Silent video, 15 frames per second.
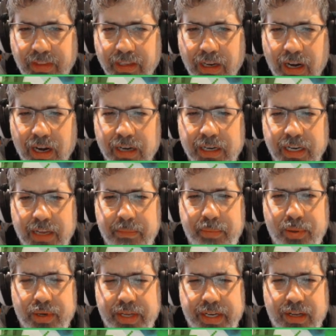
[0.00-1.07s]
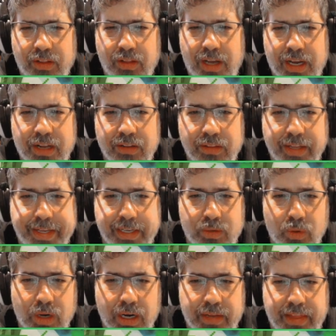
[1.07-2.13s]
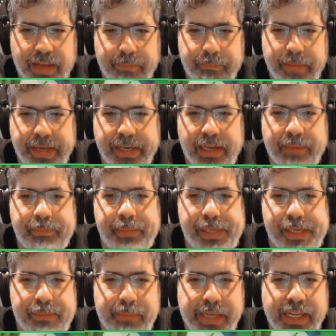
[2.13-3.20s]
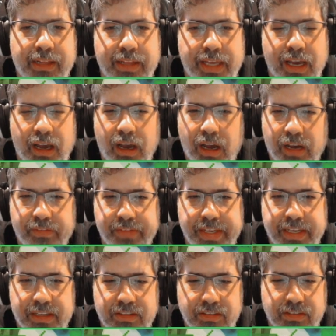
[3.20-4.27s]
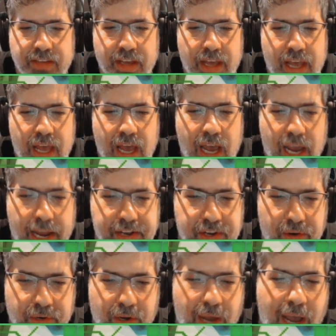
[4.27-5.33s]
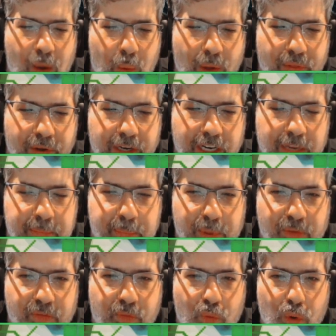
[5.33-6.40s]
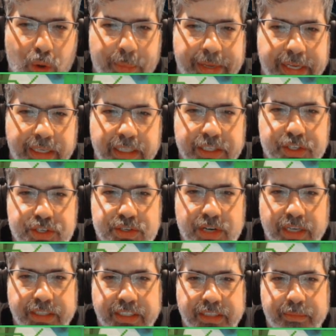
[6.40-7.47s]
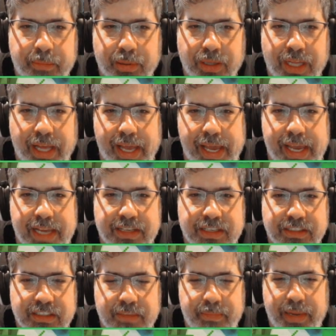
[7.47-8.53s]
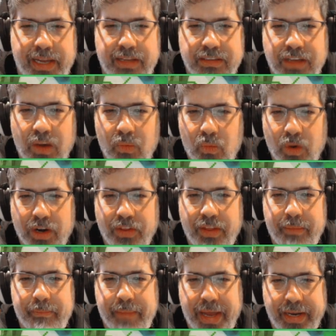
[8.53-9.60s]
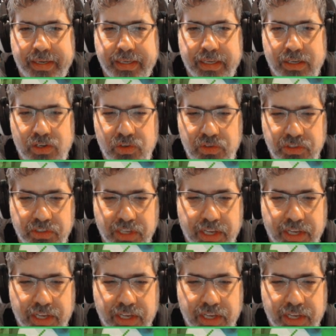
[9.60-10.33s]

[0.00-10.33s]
are going to put in a lot of legwork that may not be immediately obvious. I don't know how well they're going to perform in constructed play. It just depends on where the meta goes.